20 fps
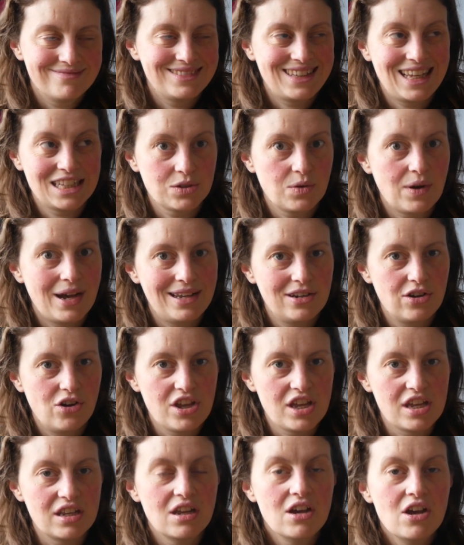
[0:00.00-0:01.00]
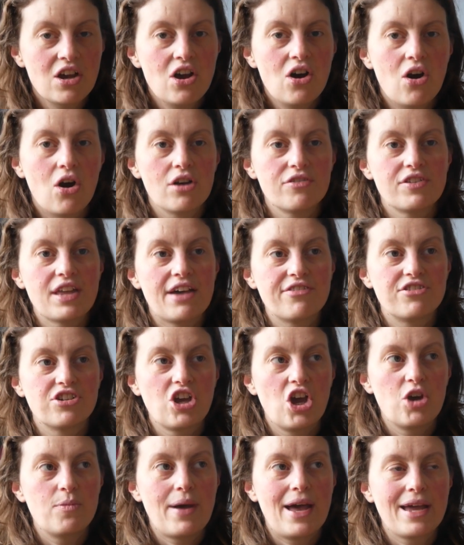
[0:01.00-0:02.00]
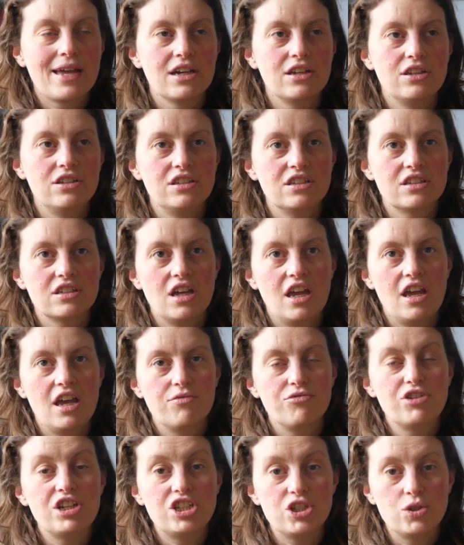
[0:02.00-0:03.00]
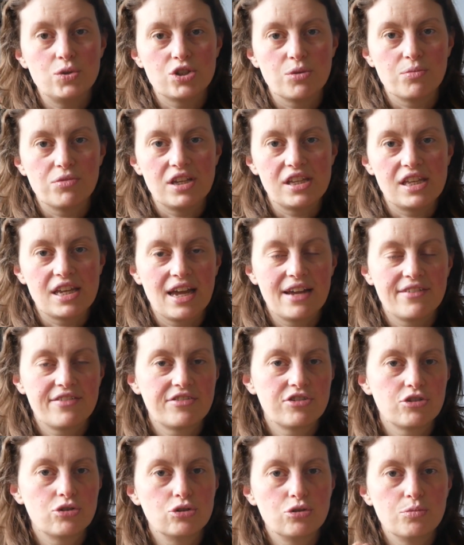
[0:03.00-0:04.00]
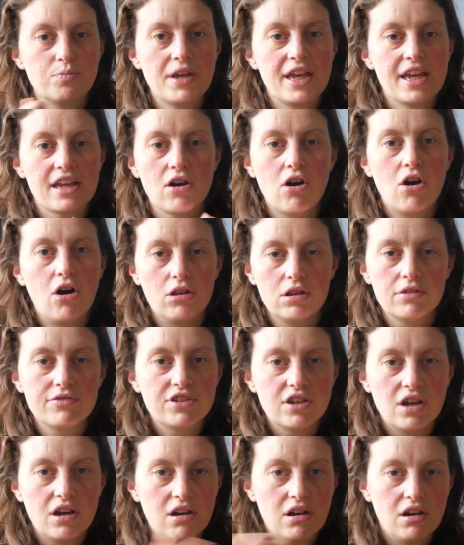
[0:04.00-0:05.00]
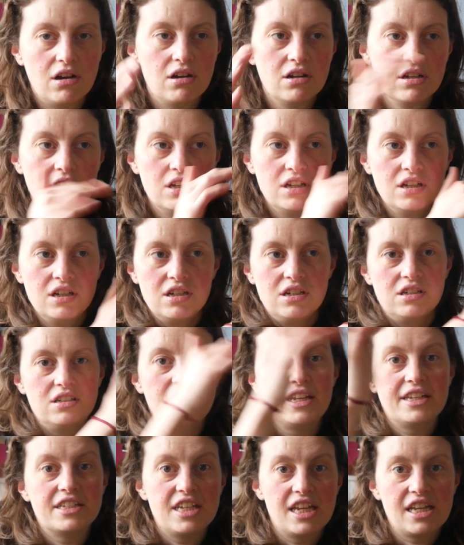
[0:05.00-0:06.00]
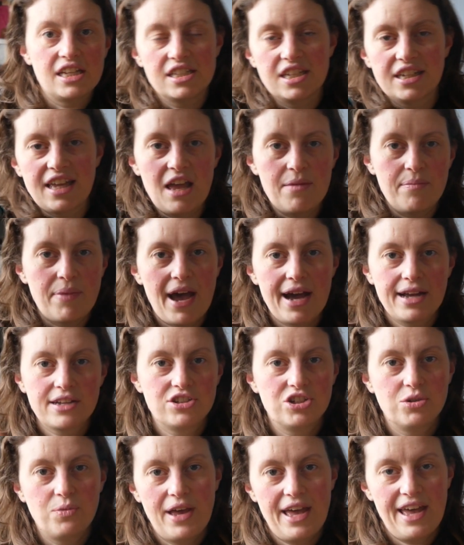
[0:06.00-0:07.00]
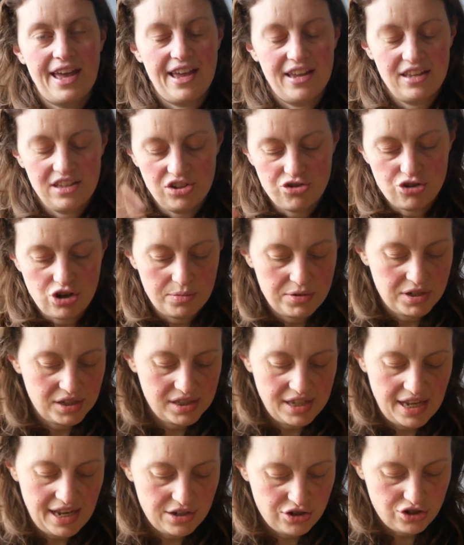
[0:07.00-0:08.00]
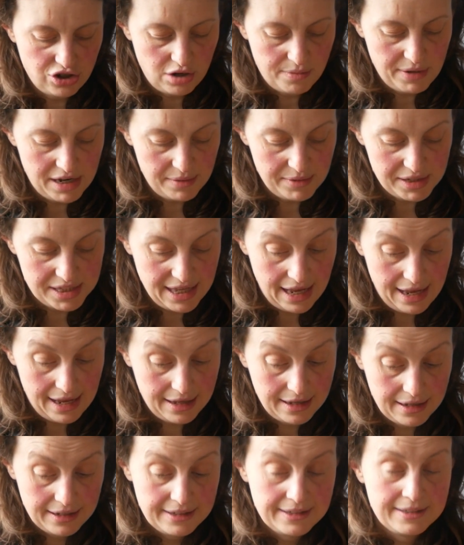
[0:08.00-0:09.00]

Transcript: That's quite annoying. Or if you have to go back and redo something, you kind of have to unpick all of your knitting to get back to where you dropped a stitch or made a mistake.